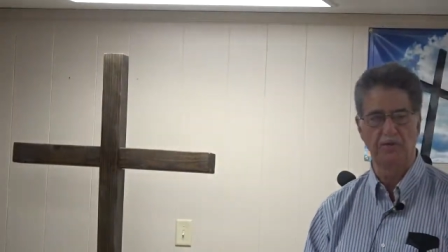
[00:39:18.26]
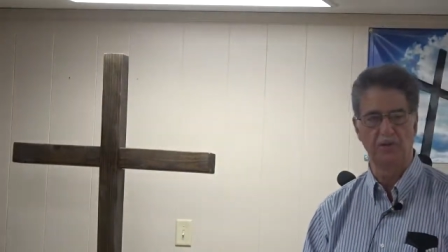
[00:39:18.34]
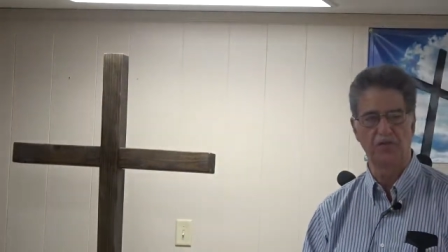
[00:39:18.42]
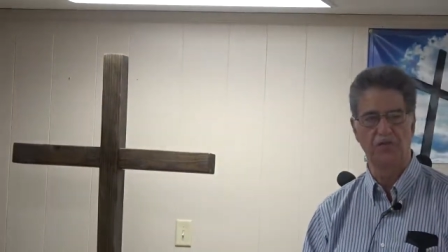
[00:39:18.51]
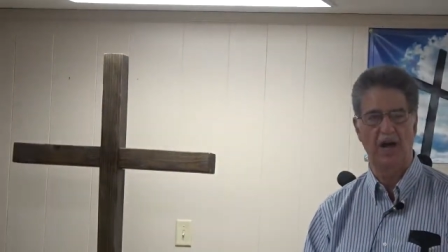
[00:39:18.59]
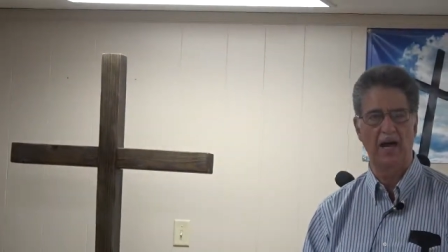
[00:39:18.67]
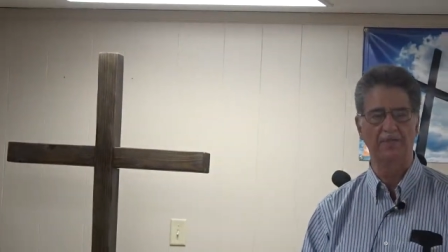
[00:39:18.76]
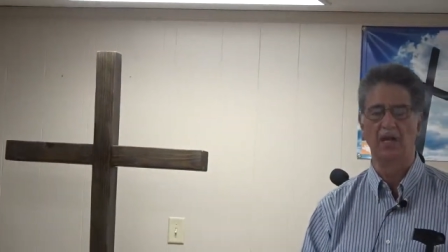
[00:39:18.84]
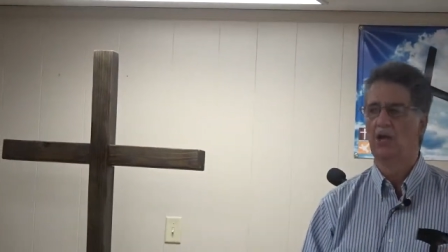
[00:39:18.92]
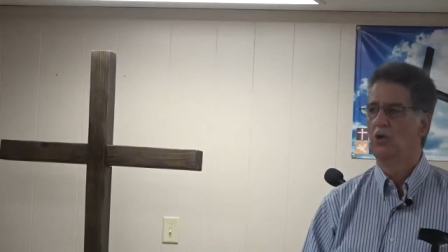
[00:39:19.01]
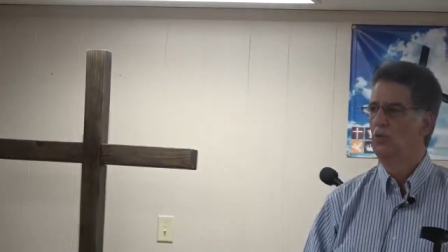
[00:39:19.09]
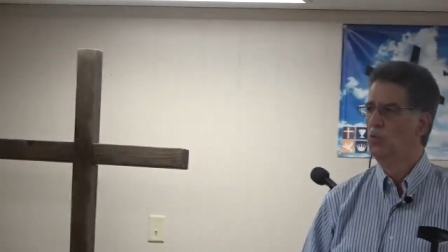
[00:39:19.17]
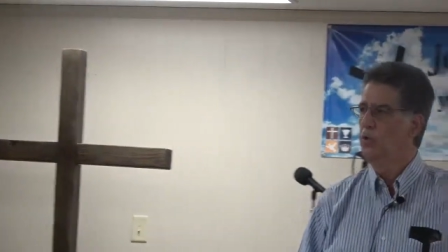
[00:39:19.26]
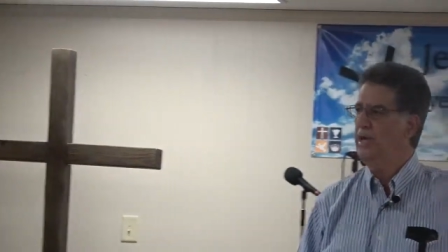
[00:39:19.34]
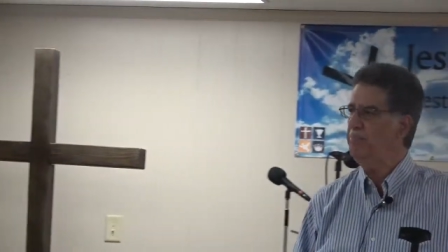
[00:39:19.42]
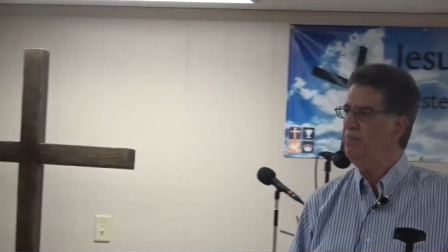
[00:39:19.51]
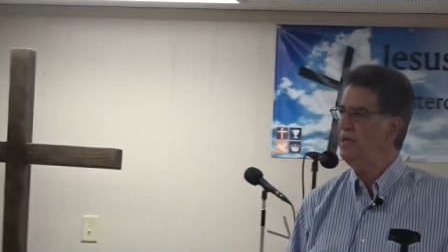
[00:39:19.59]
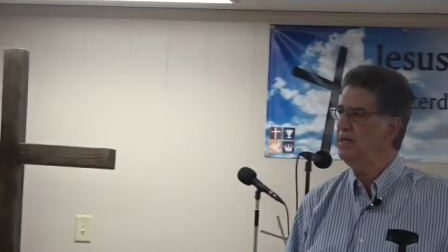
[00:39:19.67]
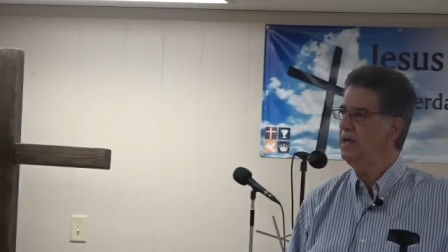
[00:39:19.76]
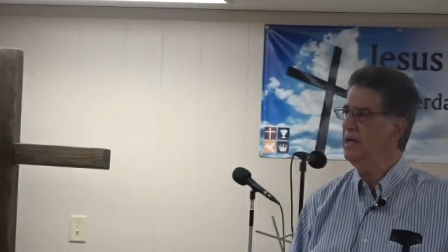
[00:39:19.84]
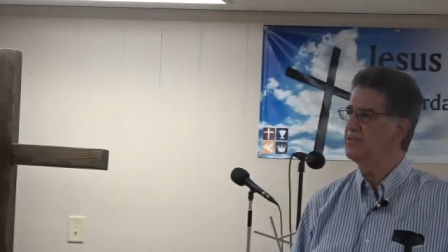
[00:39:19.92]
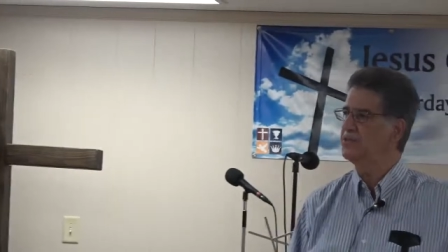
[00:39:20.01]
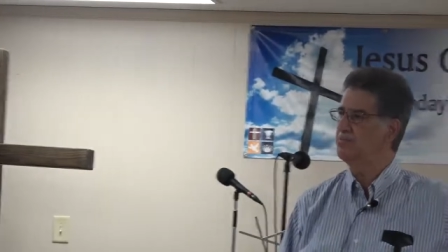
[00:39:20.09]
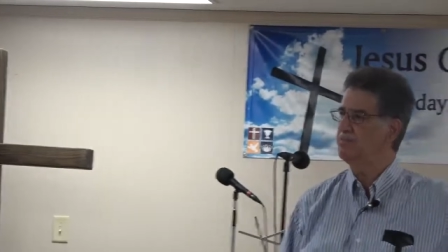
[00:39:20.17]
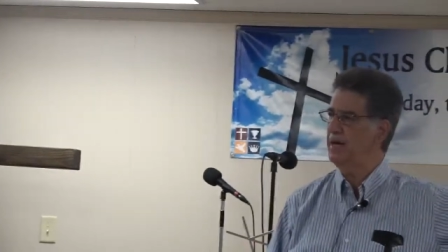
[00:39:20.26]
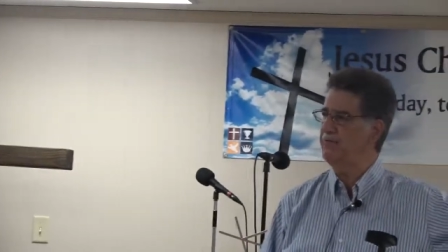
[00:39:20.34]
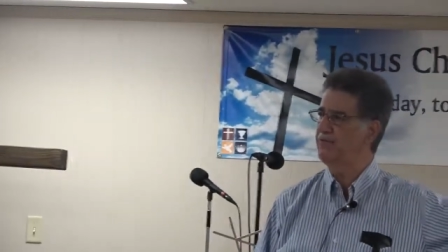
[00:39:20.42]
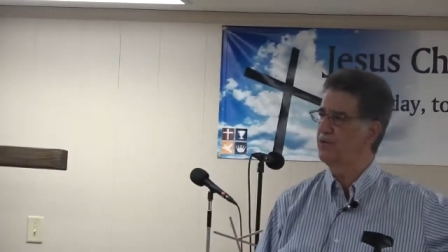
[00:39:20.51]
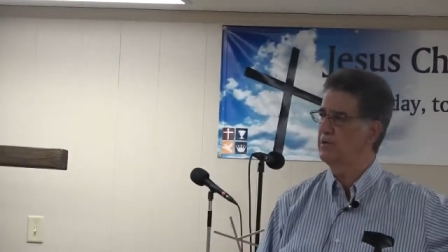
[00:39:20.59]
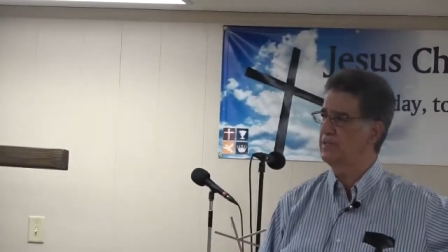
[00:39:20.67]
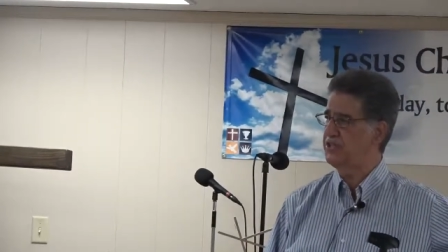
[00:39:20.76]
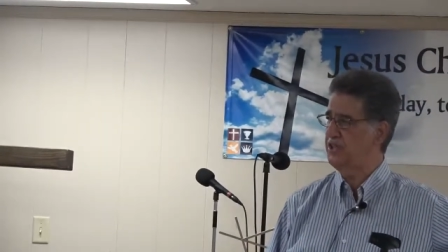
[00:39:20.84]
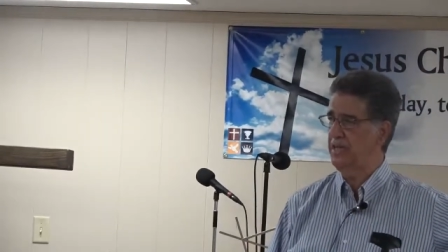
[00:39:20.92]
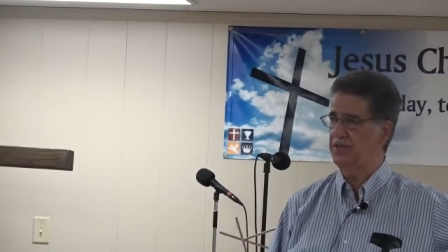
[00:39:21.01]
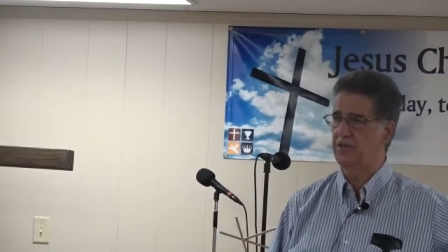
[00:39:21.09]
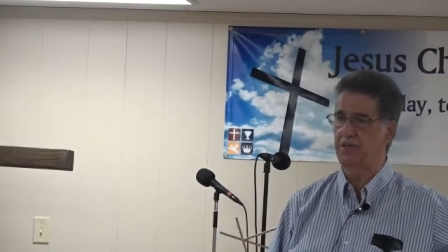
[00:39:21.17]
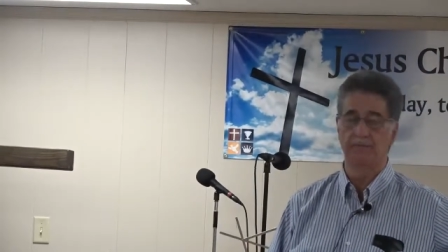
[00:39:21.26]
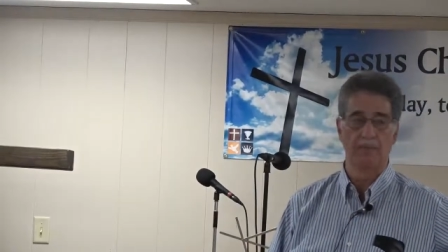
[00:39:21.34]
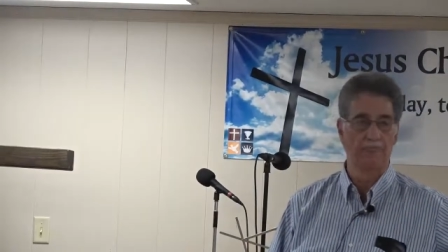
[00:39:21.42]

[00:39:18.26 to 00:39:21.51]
verse 5, Weeping is but for a season.